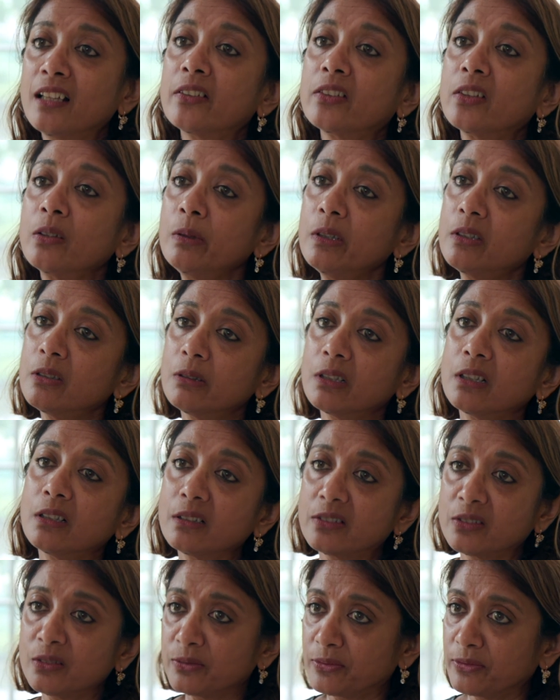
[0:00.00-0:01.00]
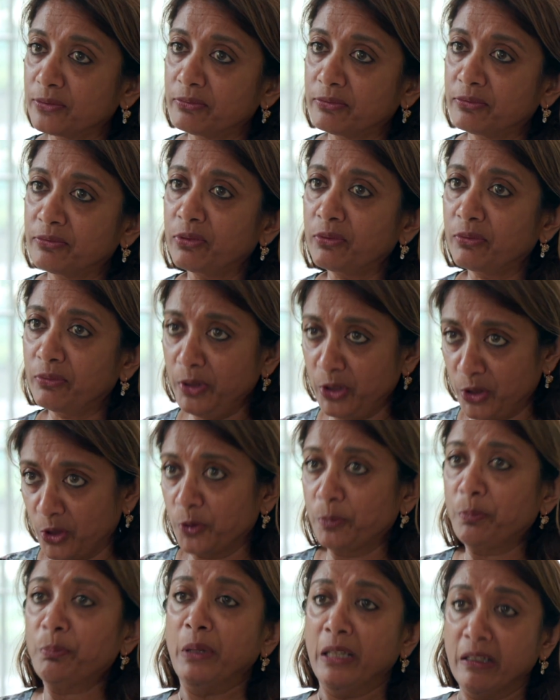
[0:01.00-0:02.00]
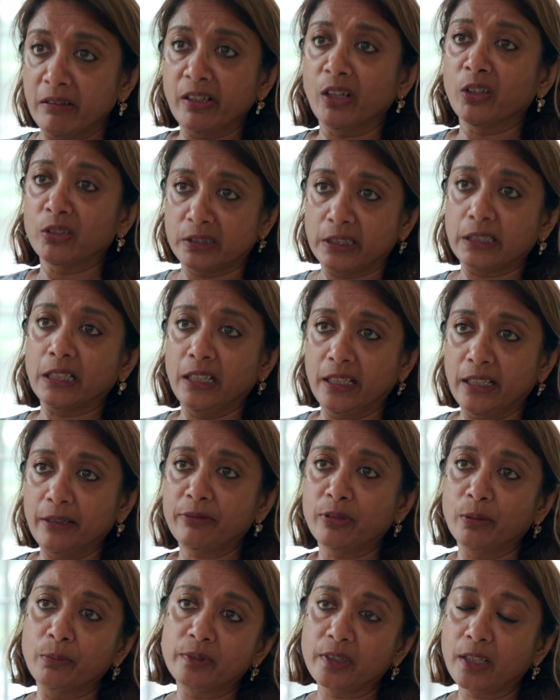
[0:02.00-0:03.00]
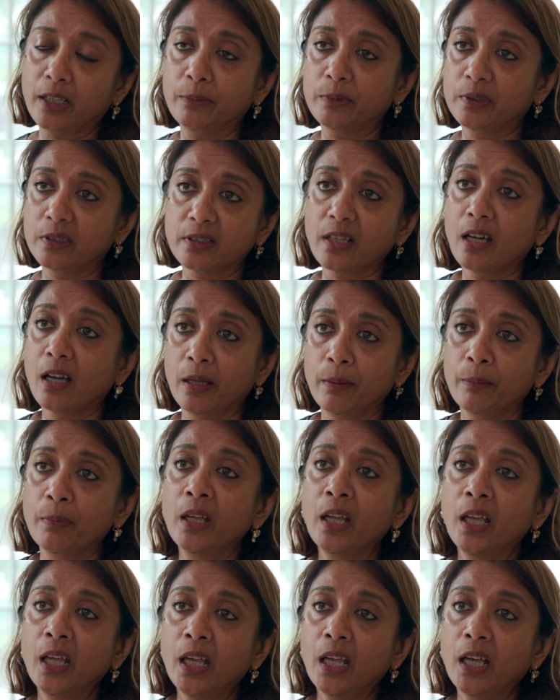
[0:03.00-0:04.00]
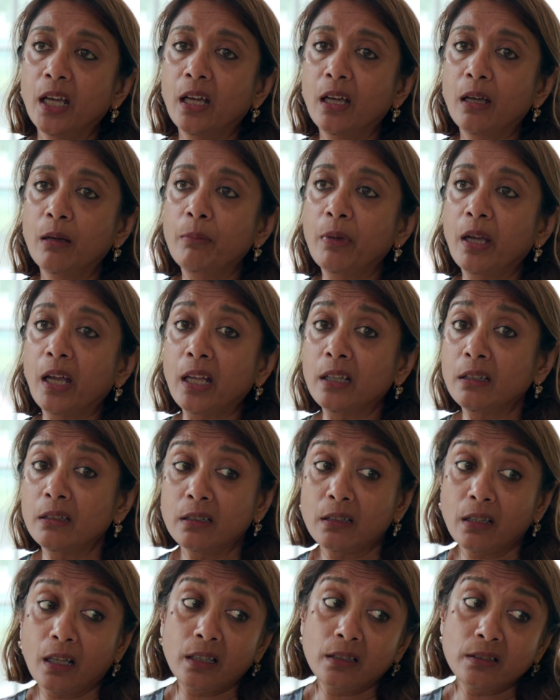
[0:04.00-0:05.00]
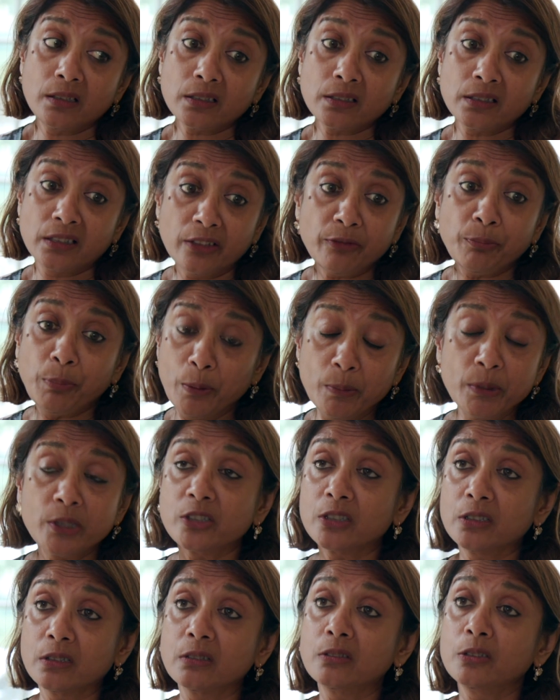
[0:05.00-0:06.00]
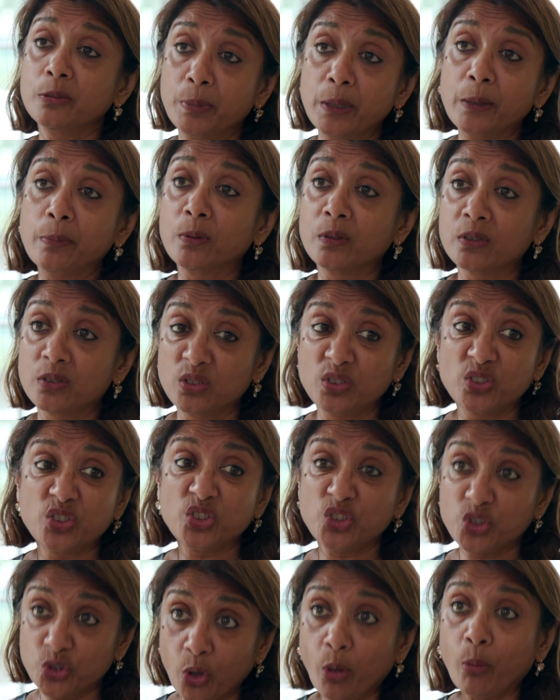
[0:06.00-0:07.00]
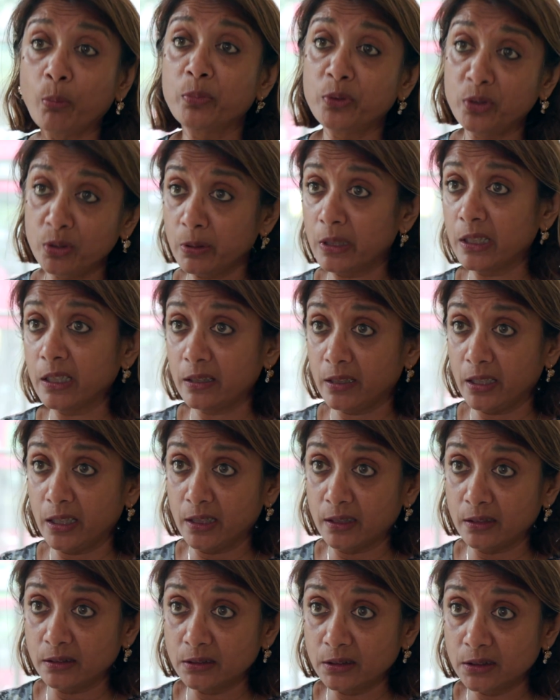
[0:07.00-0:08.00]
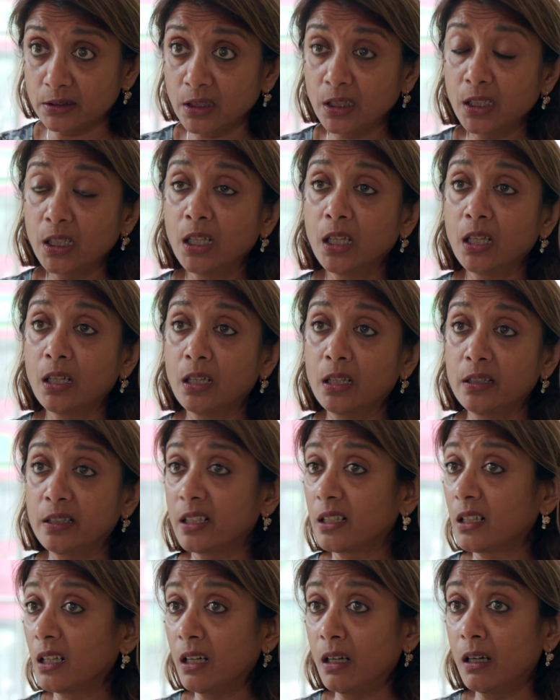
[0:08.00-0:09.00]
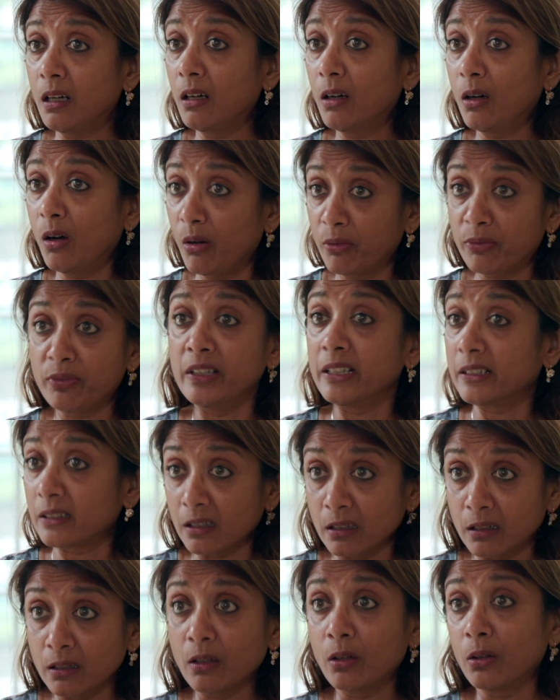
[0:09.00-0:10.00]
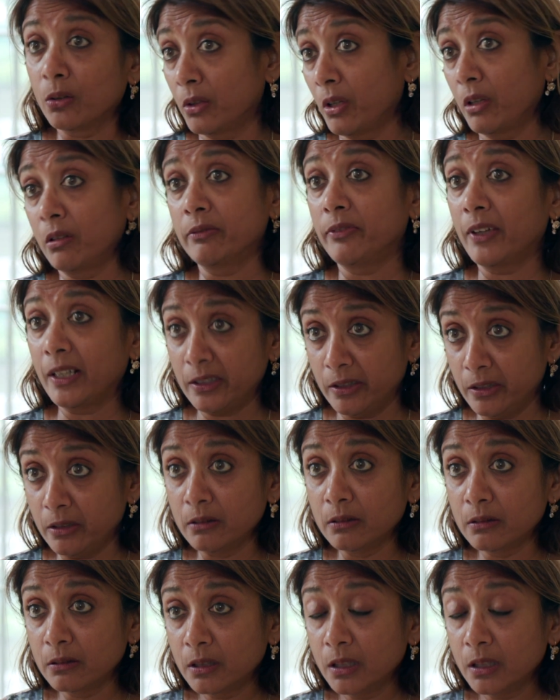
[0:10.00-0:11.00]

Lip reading: So we do it sort of, periodically from time to time. And just give permission to people to stop doing things that are of little or no value.